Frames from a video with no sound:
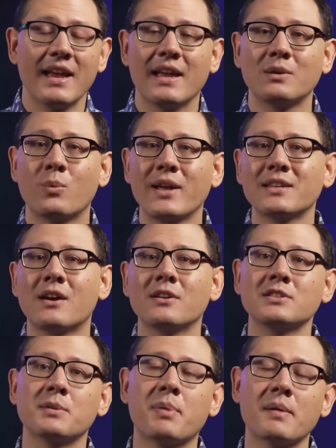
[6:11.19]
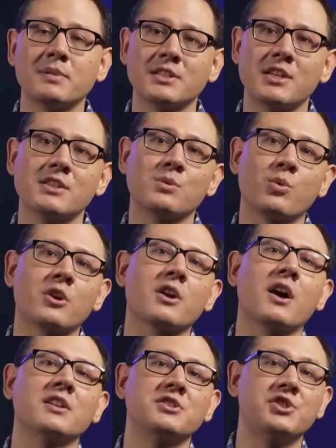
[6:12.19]
and went on to publish his work
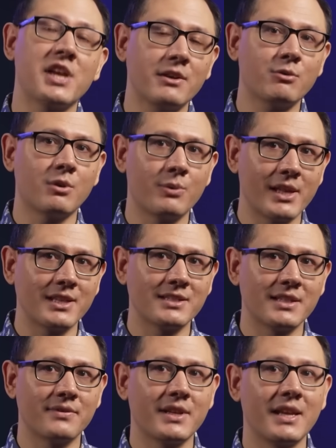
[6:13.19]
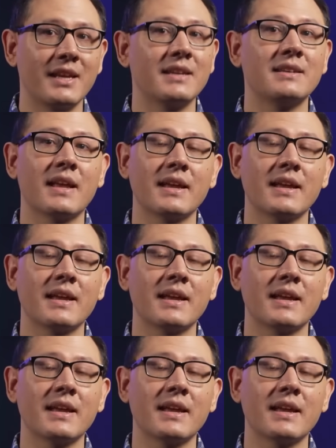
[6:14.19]
on general relativity in